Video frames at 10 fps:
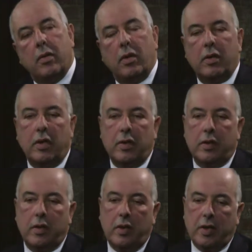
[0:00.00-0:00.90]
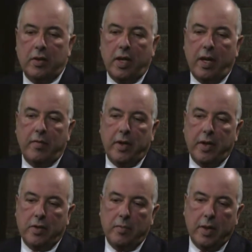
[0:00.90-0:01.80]
Mm. It's, it's not the
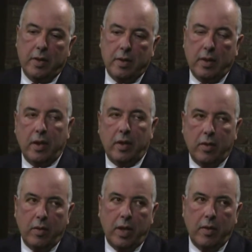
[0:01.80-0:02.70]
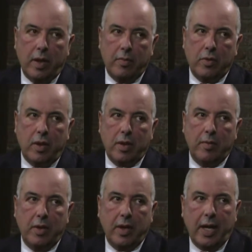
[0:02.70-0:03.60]
average, but the, the, I, am talking
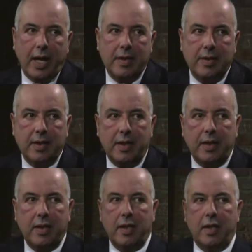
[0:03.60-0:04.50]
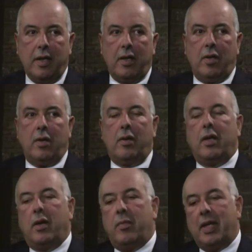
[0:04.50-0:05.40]
about the class C. The class C.
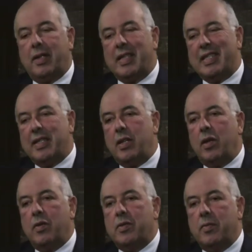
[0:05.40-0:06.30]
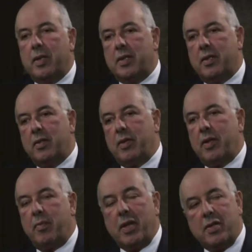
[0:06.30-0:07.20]
Yeah, but the CEOs in Brazil and
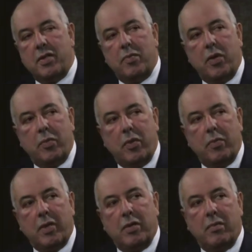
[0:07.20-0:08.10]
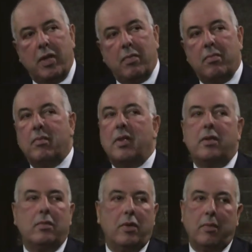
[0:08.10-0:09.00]
the business people in Brazil make
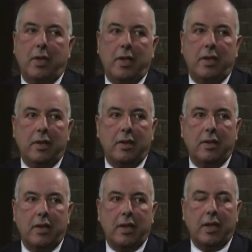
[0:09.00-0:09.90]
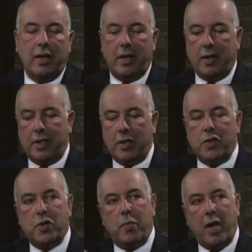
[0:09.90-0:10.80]
much more money. The, the, the
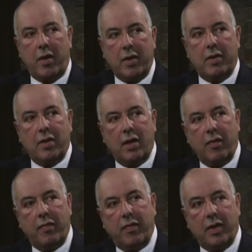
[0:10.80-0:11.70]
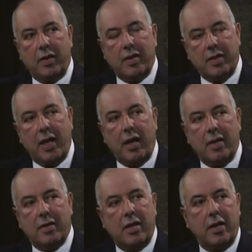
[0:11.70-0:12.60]
disparity of uh, the
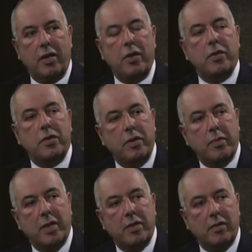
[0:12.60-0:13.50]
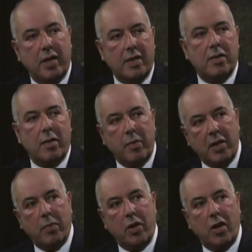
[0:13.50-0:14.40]
salaries are huge in Brazil. That's a
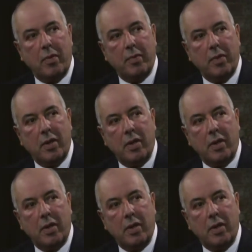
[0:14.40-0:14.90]
big problem.